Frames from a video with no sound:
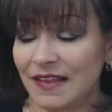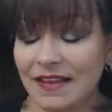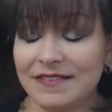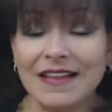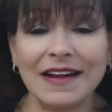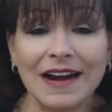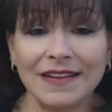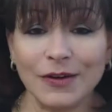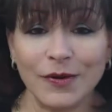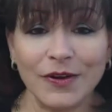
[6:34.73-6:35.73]
it's not out
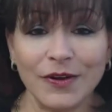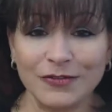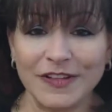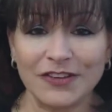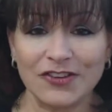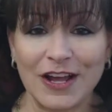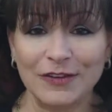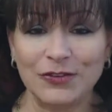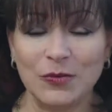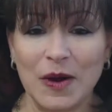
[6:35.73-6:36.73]
of the question for that
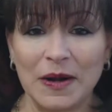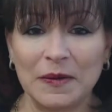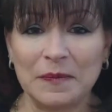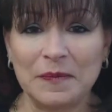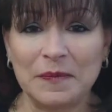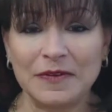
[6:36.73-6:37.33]
child to want to